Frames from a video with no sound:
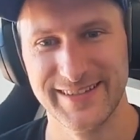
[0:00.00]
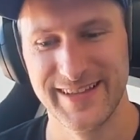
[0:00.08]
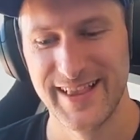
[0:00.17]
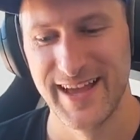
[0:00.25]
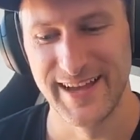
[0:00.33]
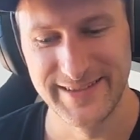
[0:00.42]

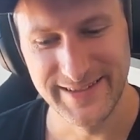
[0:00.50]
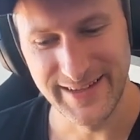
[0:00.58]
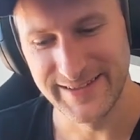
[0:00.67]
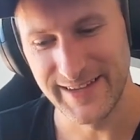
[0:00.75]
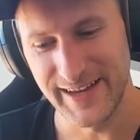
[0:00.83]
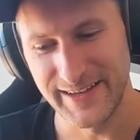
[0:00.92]

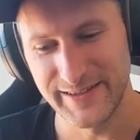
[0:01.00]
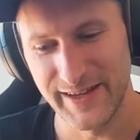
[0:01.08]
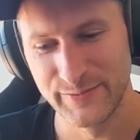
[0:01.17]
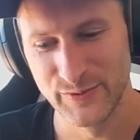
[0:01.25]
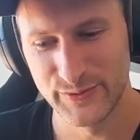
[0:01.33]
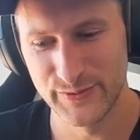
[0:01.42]
and I
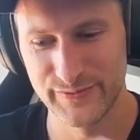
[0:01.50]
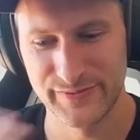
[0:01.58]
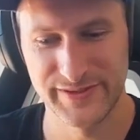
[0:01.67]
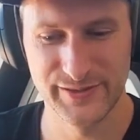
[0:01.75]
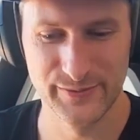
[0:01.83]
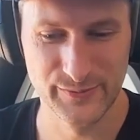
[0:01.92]
want to
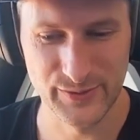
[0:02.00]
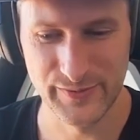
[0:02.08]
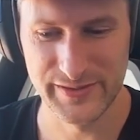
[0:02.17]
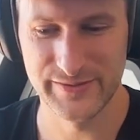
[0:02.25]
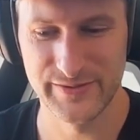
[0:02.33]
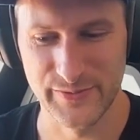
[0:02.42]
see a world
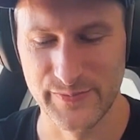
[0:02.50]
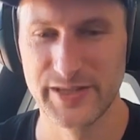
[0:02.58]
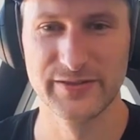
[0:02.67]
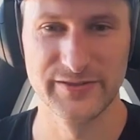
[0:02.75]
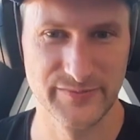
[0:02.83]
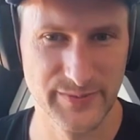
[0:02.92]
where there is 1
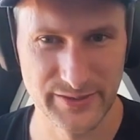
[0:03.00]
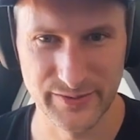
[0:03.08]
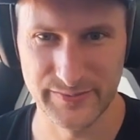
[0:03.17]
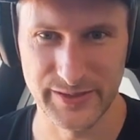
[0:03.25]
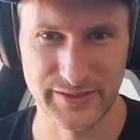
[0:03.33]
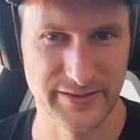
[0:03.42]
million of
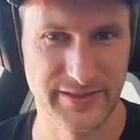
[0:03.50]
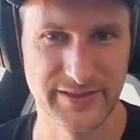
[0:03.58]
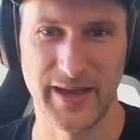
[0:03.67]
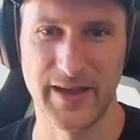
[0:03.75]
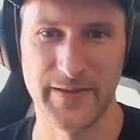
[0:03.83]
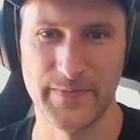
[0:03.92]
Bitcoin bank
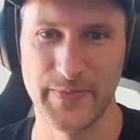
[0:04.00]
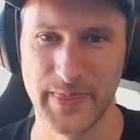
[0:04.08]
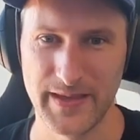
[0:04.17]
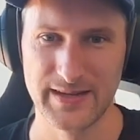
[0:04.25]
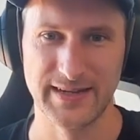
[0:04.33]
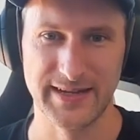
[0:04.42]
and
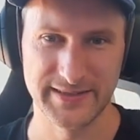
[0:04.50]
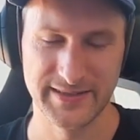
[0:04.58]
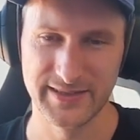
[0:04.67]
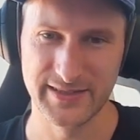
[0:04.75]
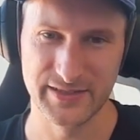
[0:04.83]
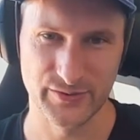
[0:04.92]

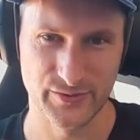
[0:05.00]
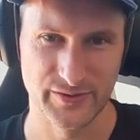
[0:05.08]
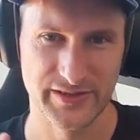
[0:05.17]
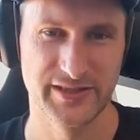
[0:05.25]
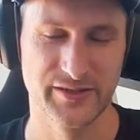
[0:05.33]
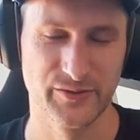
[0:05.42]
Lightning is a
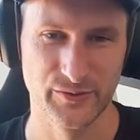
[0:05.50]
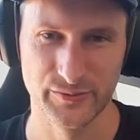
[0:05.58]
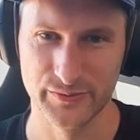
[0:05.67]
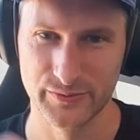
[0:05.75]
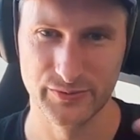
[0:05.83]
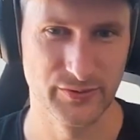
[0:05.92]
collecting
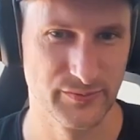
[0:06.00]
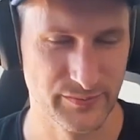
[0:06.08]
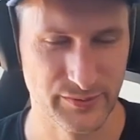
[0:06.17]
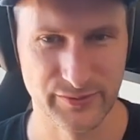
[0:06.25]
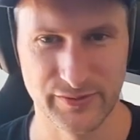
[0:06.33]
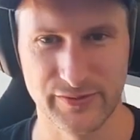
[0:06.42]
glue
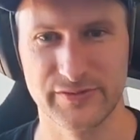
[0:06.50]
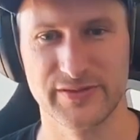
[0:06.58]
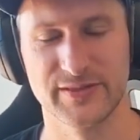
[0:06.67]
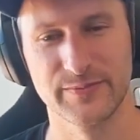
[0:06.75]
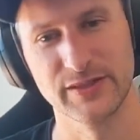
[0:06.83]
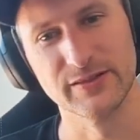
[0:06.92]
among all
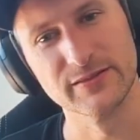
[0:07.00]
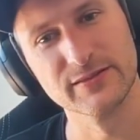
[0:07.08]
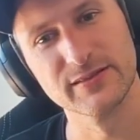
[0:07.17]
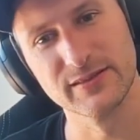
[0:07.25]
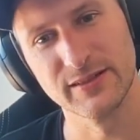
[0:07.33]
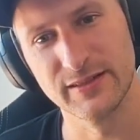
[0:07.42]
these
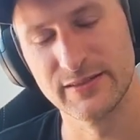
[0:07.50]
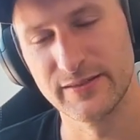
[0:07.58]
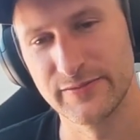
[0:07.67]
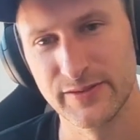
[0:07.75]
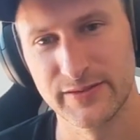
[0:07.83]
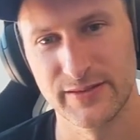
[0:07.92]
banks, and I
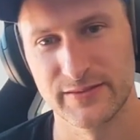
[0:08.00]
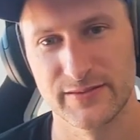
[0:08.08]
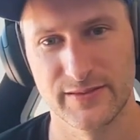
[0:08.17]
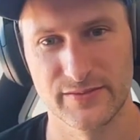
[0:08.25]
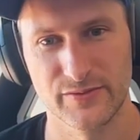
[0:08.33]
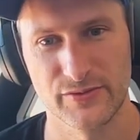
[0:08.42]
think
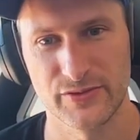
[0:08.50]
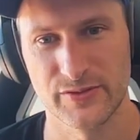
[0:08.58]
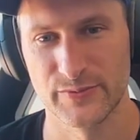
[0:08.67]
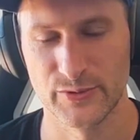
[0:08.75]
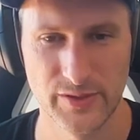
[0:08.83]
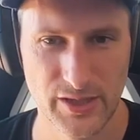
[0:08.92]
that's
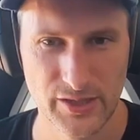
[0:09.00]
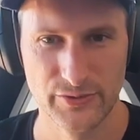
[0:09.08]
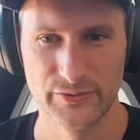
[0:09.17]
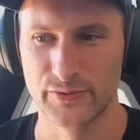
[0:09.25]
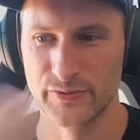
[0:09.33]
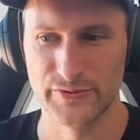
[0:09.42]
awesome. You
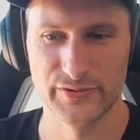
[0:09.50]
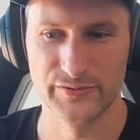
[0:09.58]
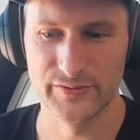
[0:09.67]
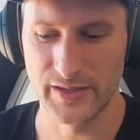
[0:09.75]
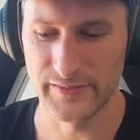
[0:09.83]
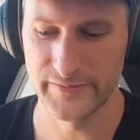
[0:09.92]
could
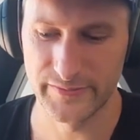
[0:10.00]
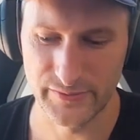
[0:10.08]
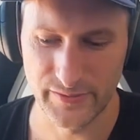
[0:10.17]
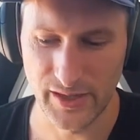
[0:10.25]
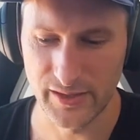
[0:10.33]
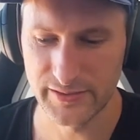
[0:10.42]
also have
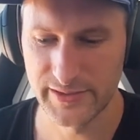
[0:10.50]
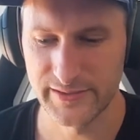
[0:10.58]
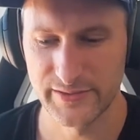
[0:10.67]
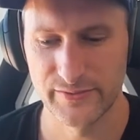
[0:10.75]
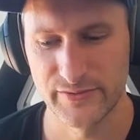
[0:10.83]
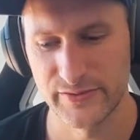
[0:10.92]
Arc
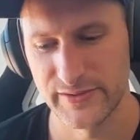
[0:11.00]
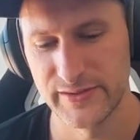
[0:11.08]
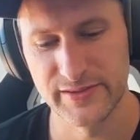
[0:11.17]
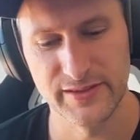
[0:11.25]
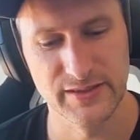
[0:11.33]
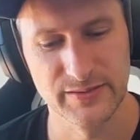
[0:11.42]
as another
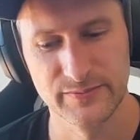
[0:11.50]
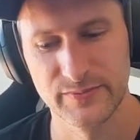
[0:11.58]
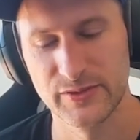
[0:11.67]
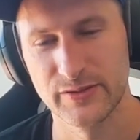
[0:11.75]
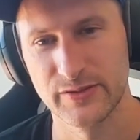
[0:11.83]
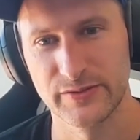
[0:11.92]

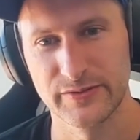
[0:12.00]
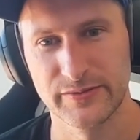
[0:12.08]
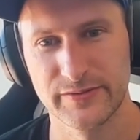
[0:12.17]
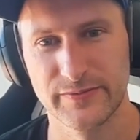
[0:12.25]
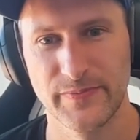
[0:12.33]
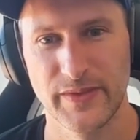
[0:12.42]
system
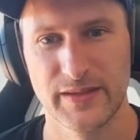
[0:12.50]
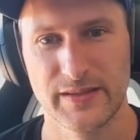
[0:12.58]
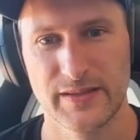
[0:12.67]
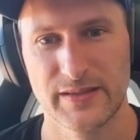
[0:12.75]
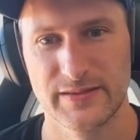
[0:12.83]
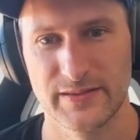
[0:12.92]

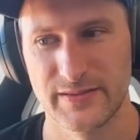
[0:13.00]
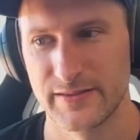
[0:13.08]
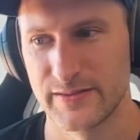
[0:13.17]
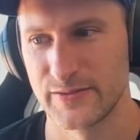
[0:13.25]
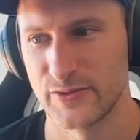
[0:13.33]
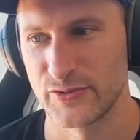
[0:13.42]
that
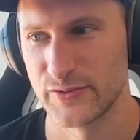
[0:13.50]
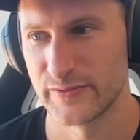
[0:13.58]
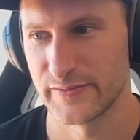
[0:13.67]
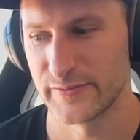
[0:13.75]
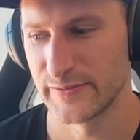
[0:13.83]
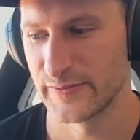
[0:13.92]
is not
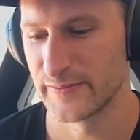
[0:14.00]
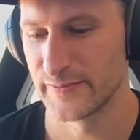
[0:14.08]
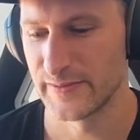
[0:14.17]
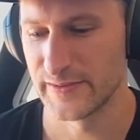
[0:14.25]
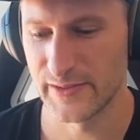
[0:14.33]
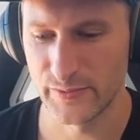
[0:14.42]

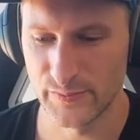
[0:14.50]
necessarily